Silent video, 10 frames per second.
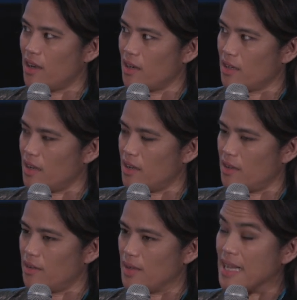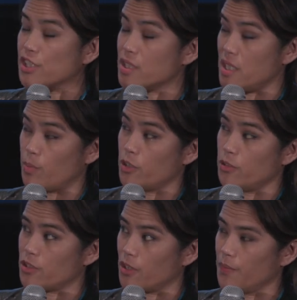a, a agency
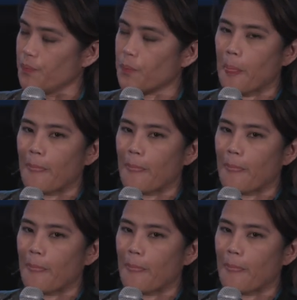producer.